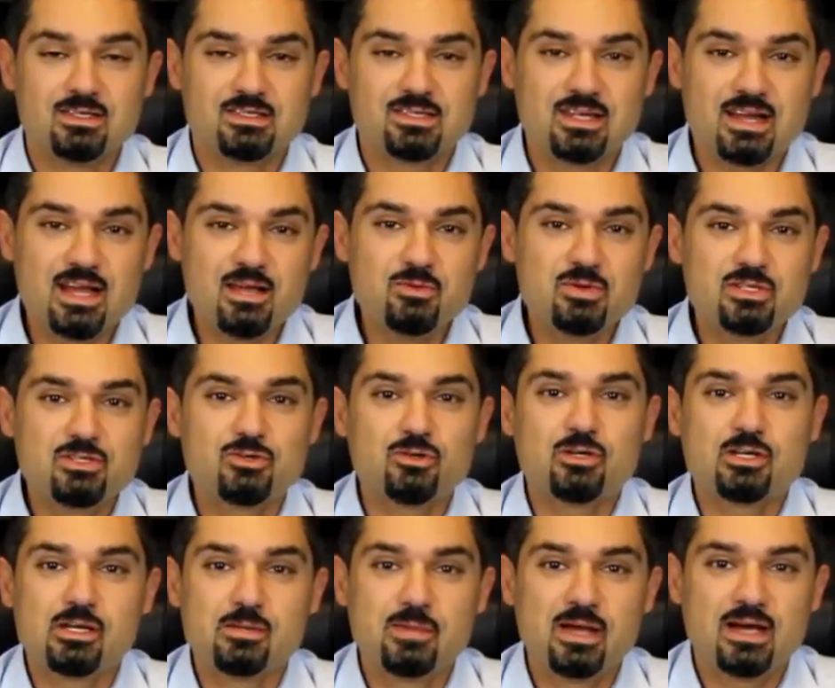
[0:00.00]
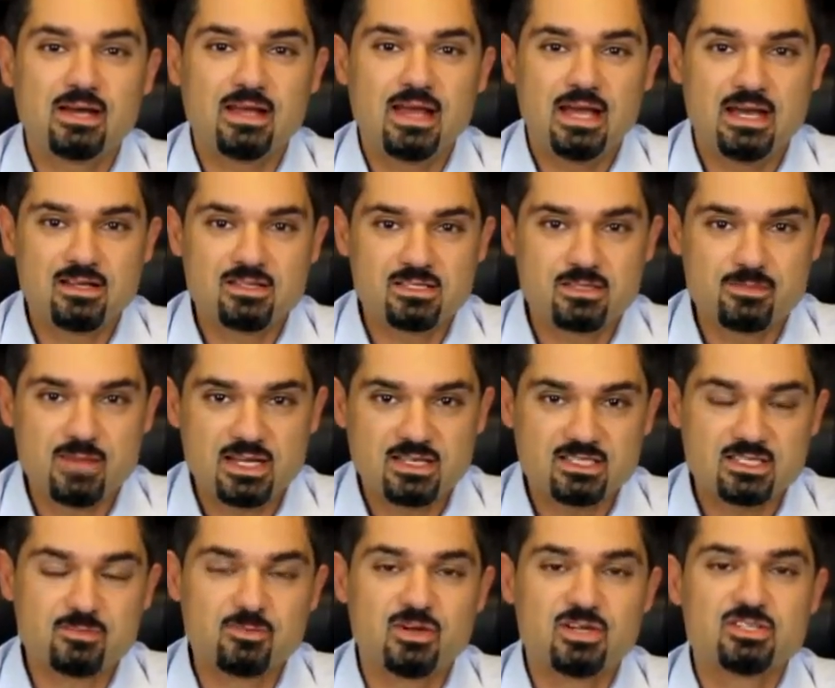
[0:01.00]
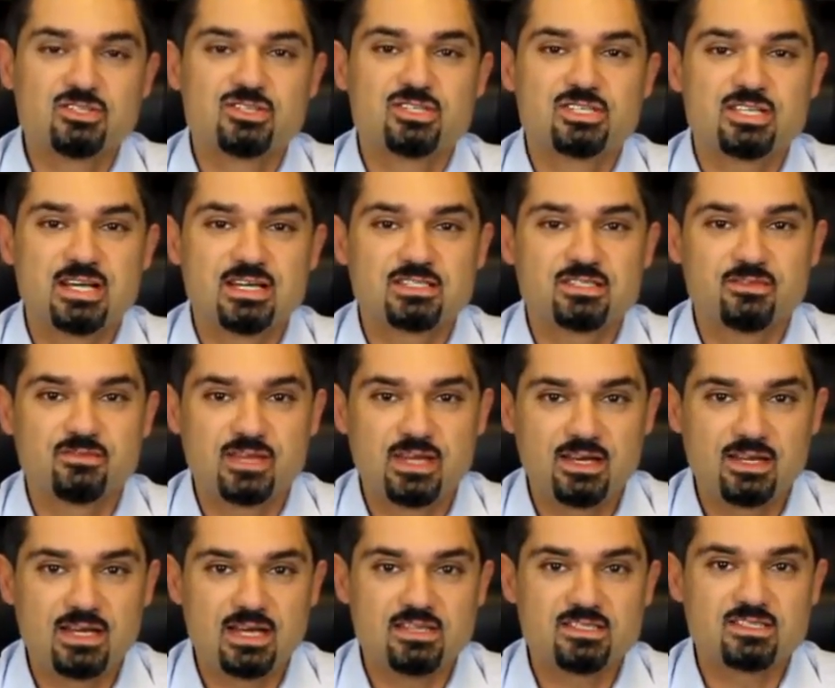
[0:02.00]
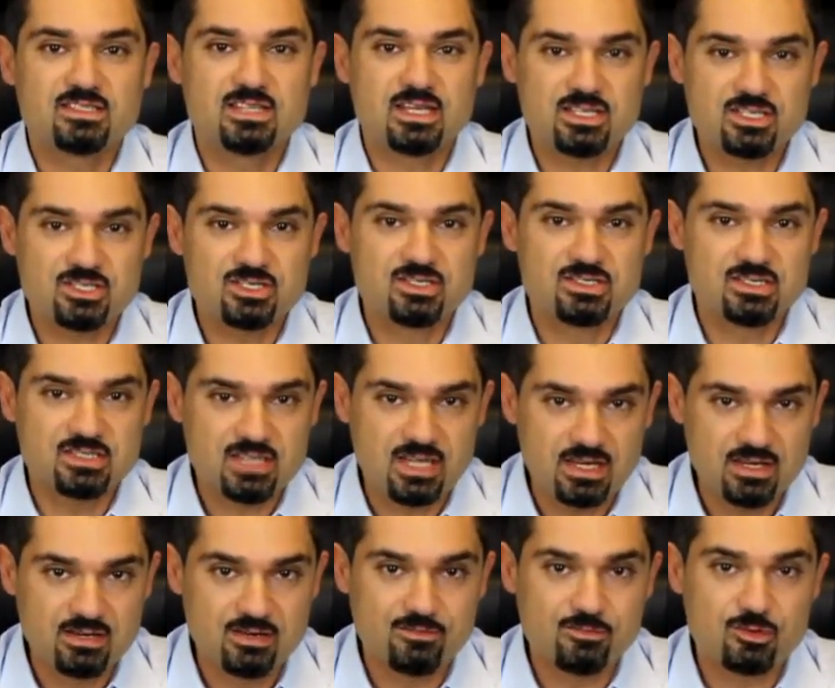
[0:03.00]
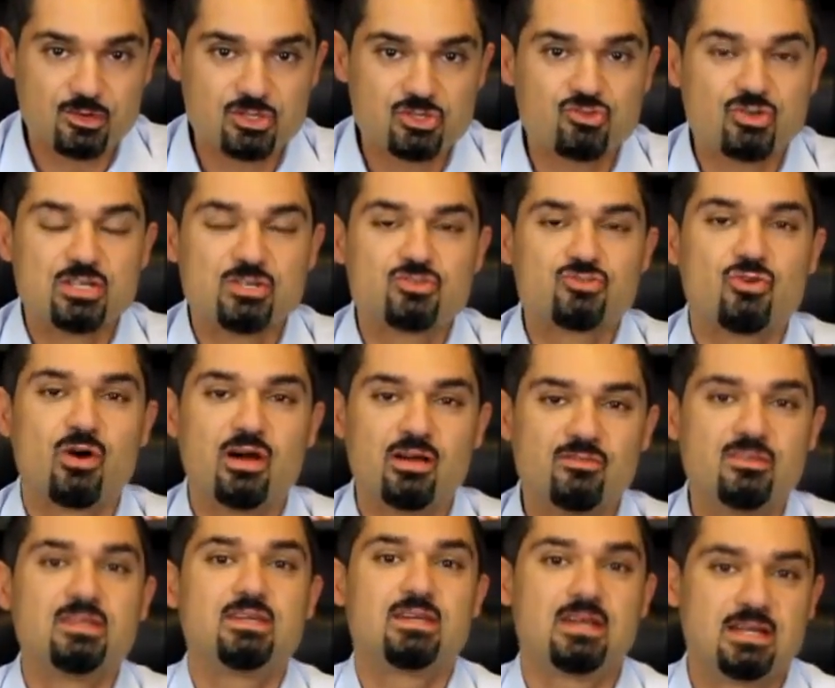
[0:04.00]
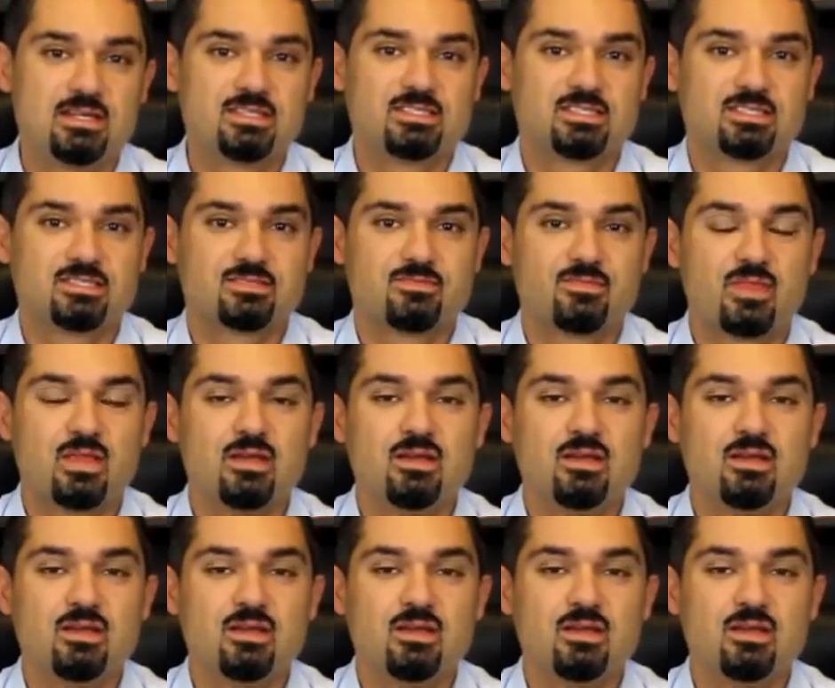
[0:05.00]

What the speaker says: Today we're talking about how to maximise your chance of getting a Section 10 for a drink driving case.